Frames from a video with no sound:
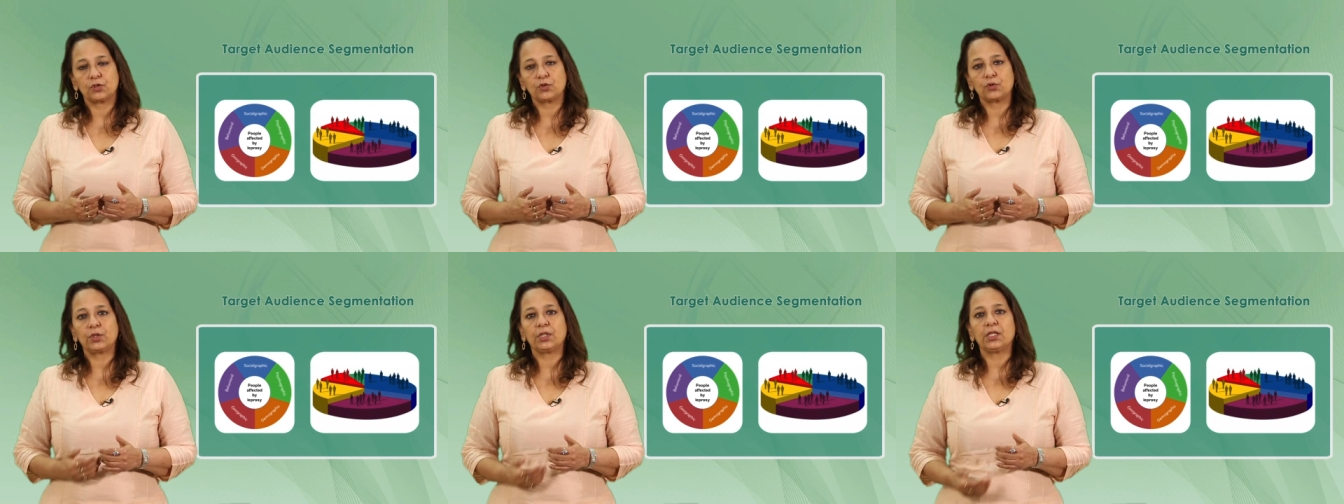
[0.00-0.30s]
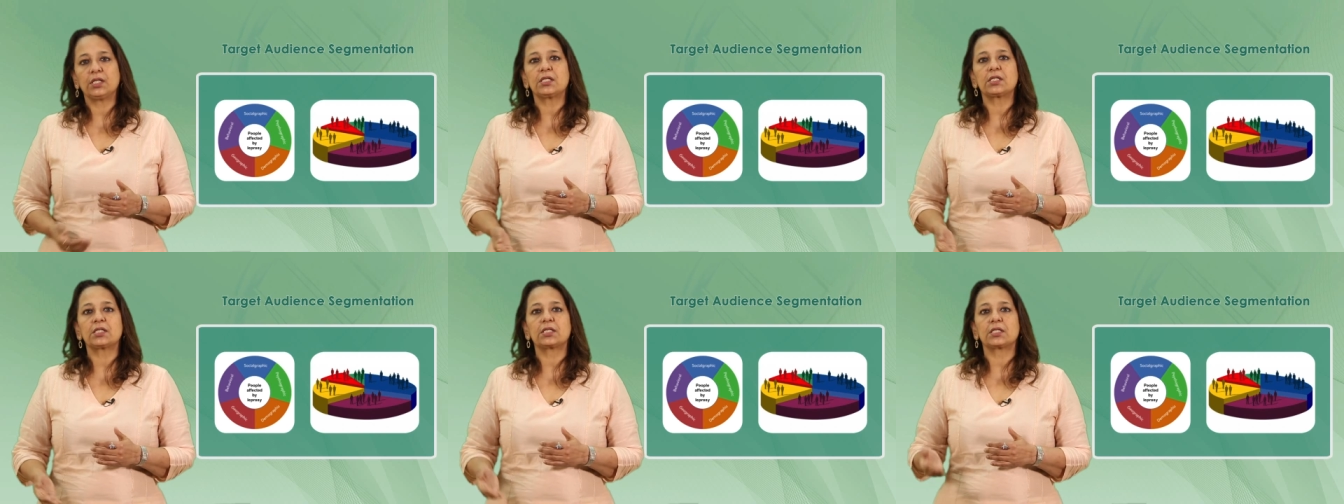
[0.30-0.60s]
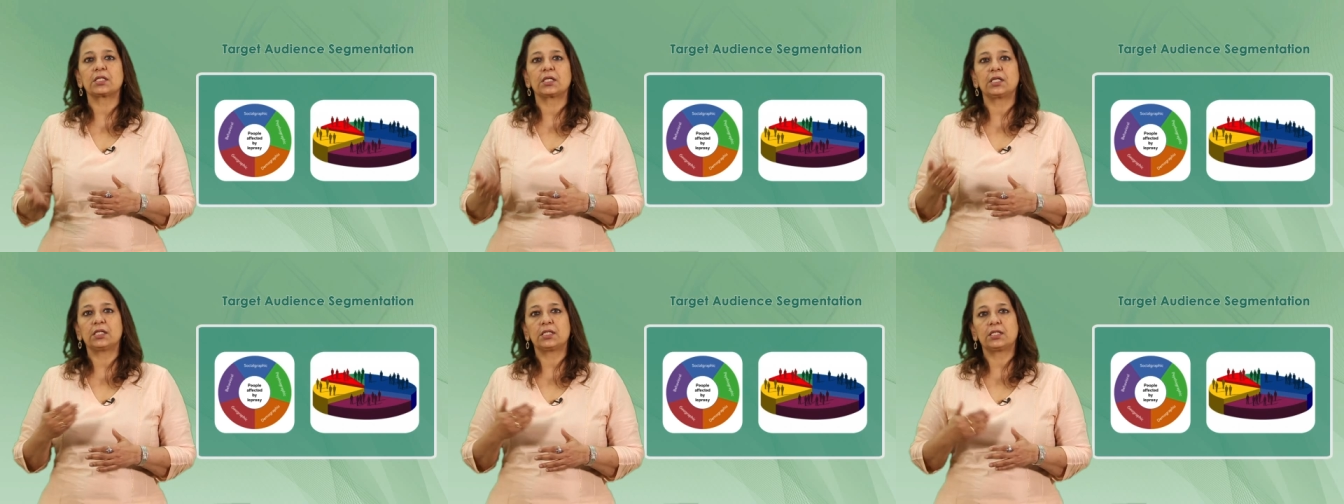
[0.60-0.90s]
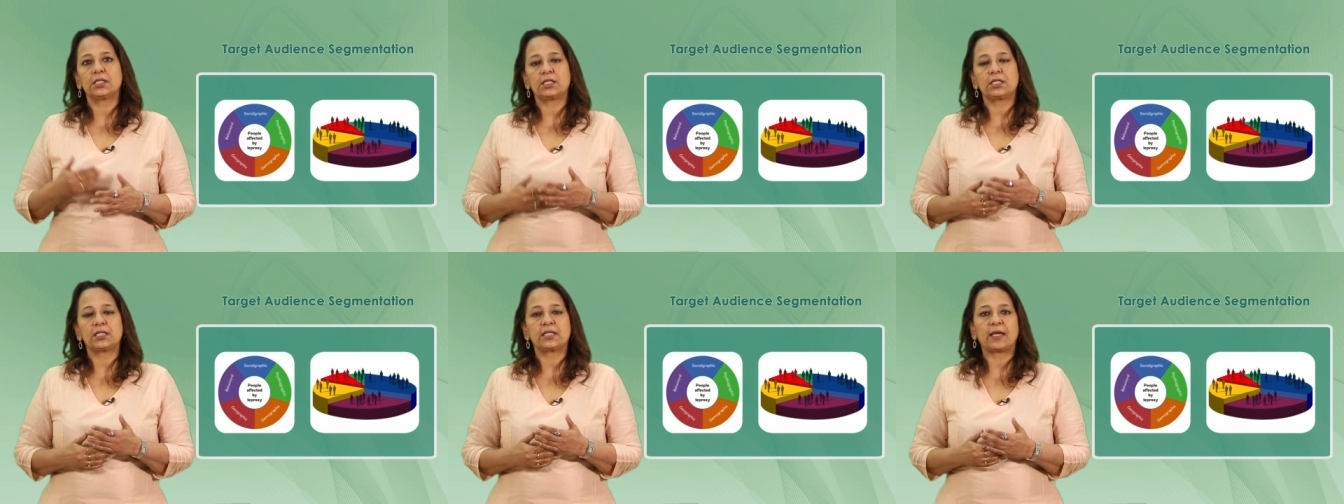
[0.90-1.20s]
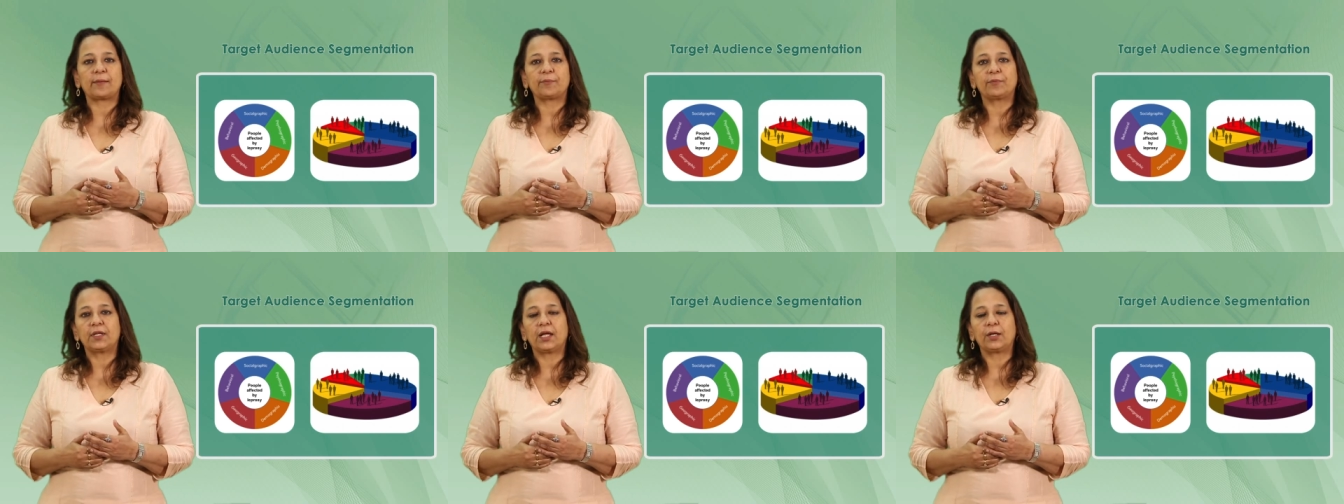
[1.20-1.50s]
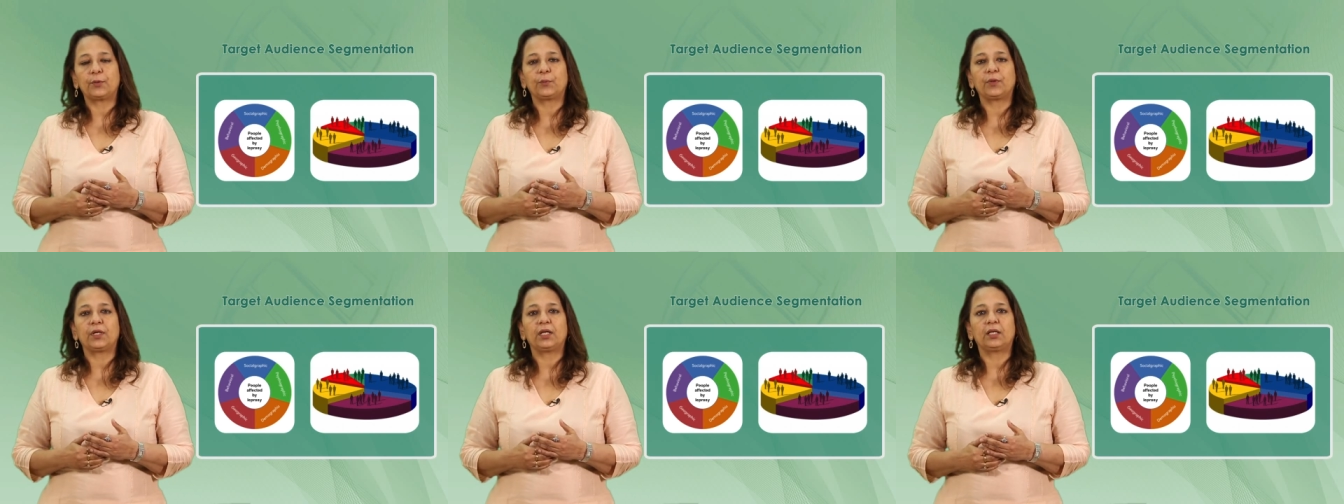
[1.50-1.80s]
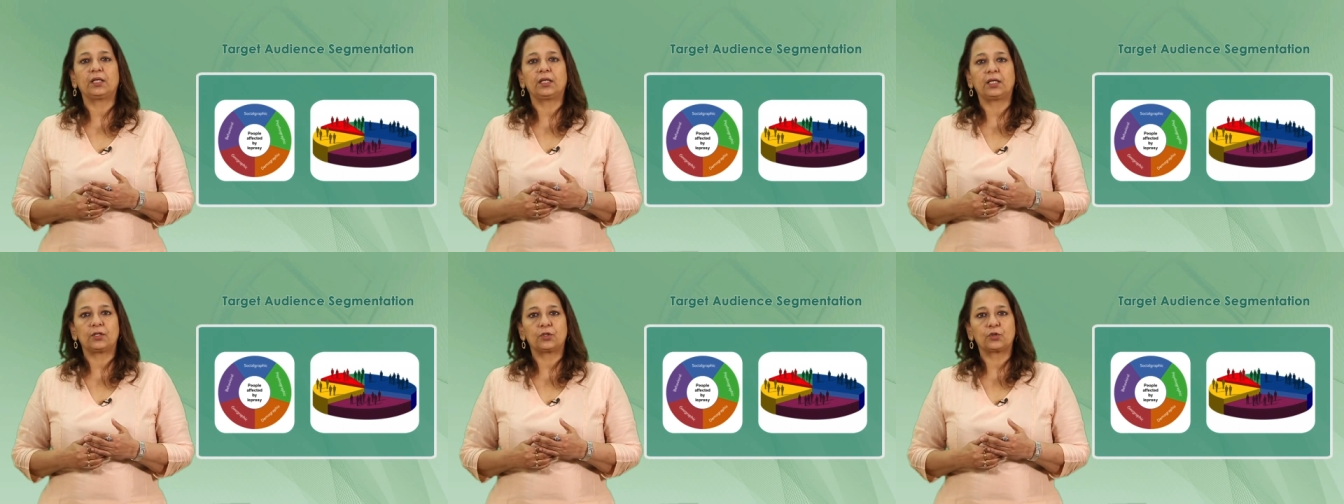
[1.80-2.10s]
So this is a step that we
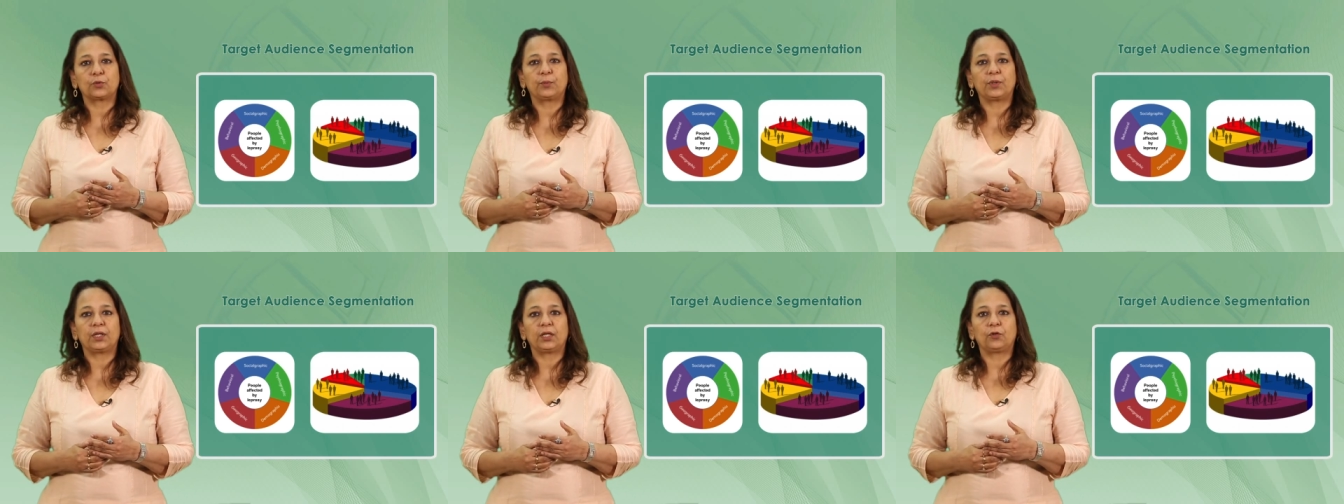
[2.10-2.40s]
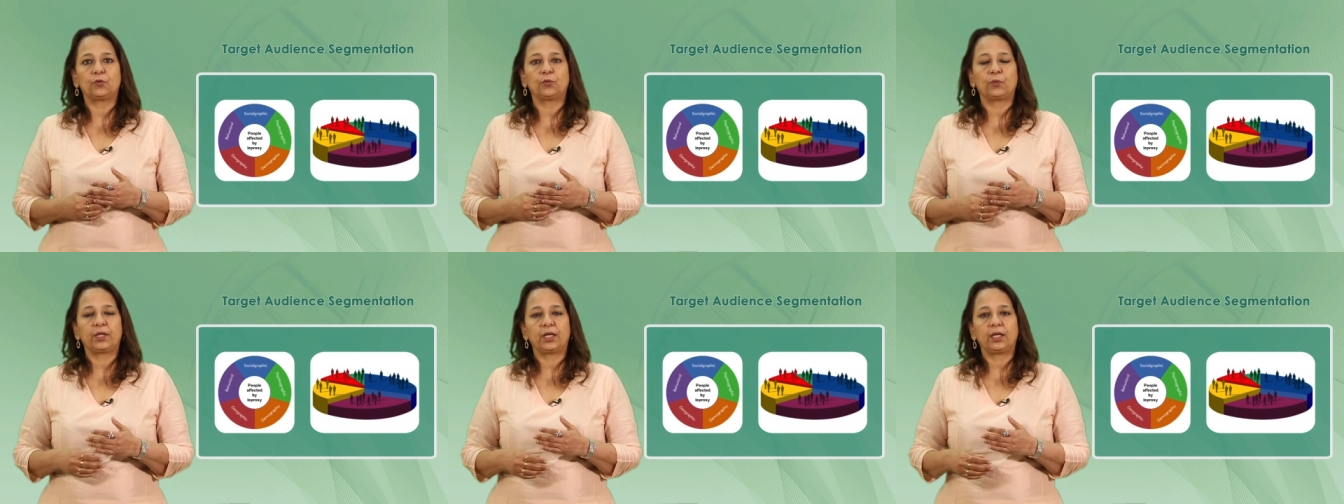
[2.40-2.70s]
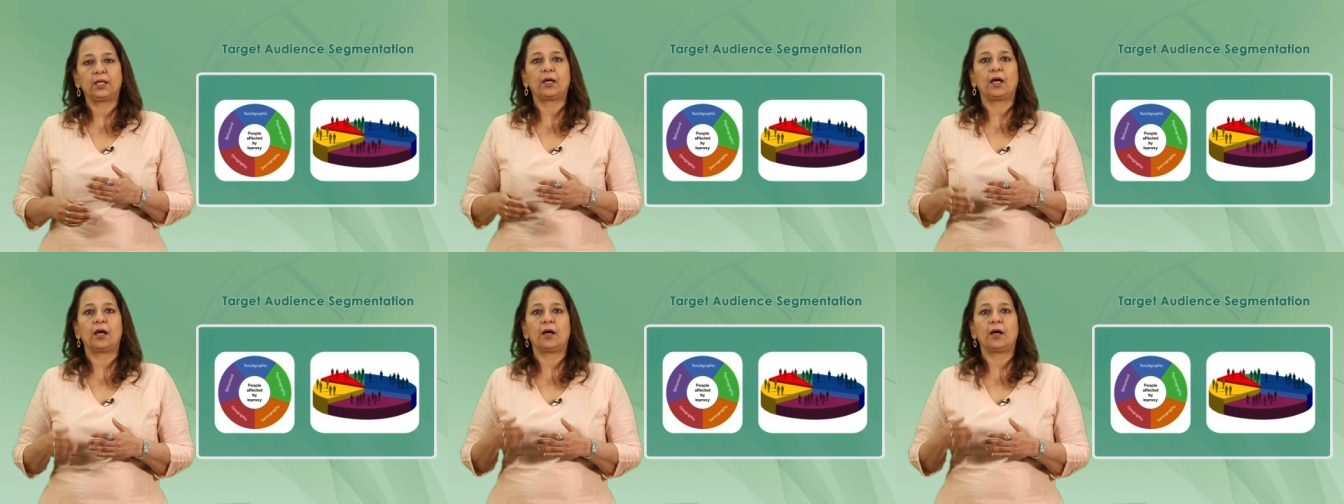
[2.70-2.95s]
need to be doing